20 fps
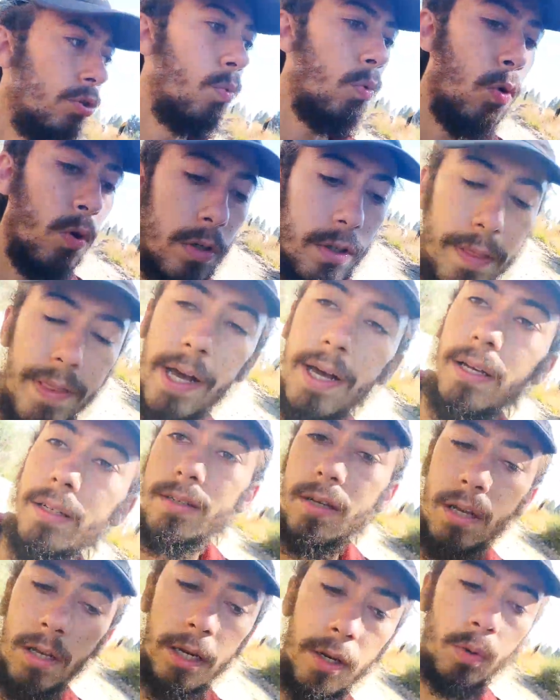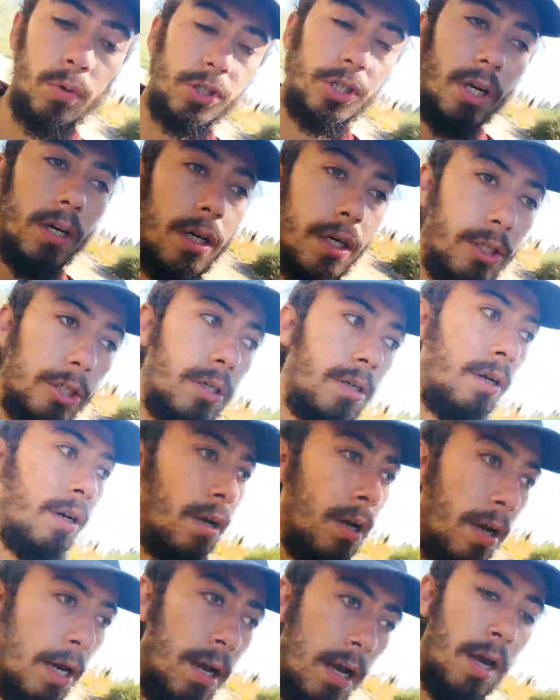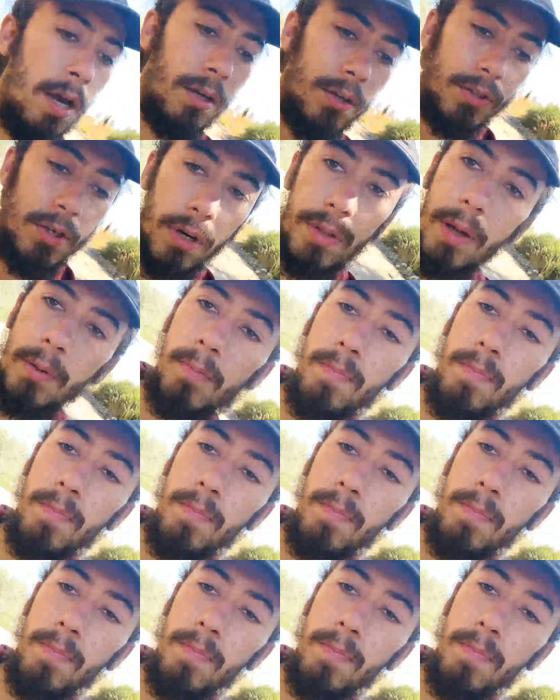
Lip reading: walk to that little church. So that